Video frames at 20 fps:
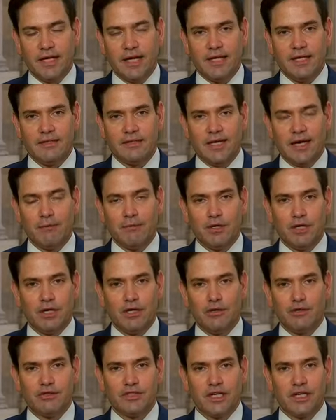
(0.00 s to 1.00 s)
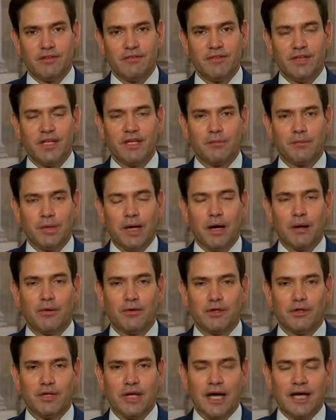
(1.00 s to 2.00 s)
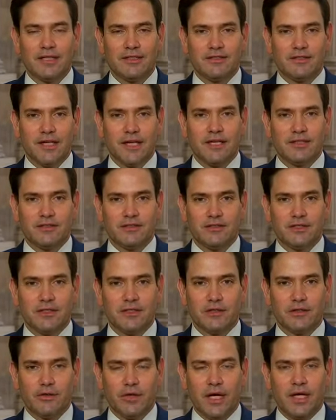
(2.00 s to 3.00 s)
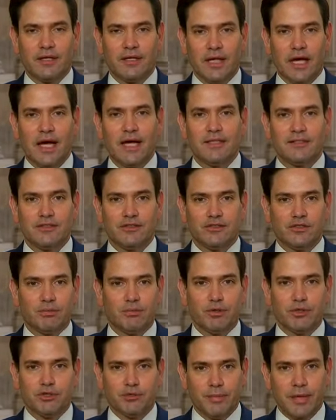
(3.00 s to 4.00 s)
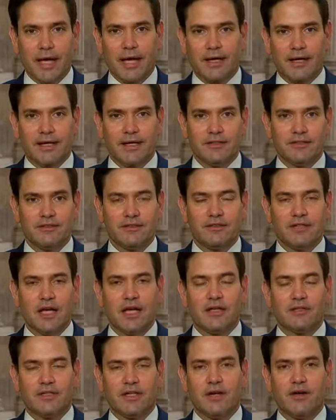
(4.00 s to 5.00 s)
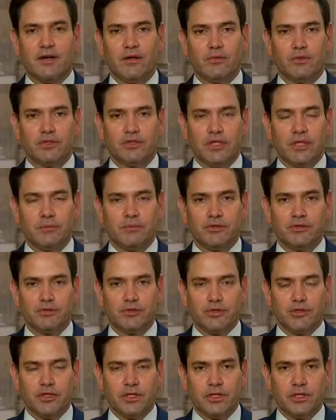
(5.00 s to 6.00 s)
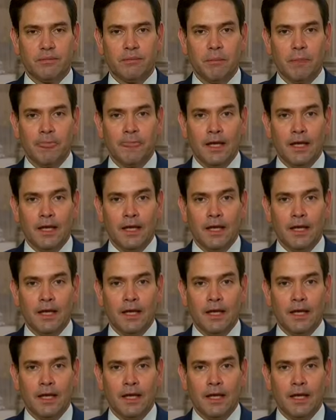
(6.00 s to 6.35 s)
I think anytime you can use the convening power of the United States to create alliances to push back against totalitarian regimes, you should.